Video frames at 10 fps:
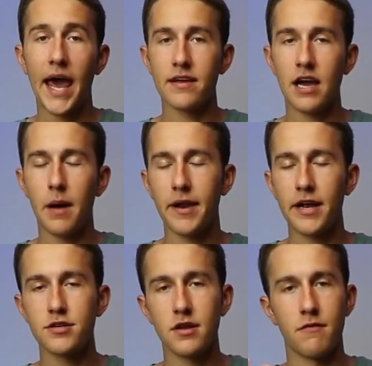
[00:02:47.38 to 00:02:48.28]
And the
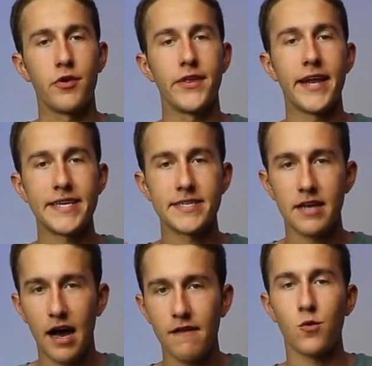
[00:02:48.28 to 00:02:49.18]
combination of really nice
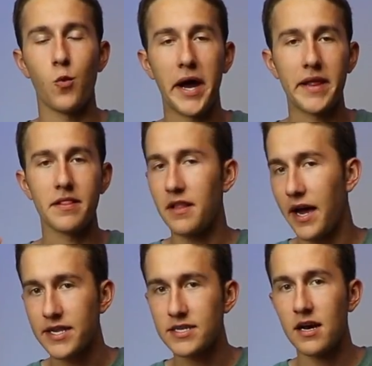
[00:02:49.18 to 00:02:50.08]
soft white
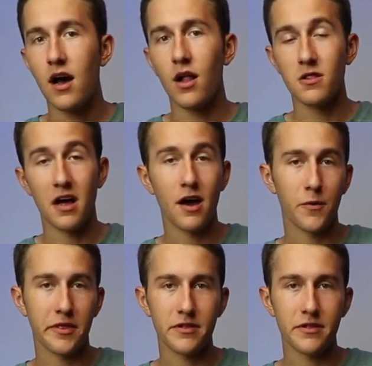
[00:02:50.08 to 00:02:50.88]
light along with a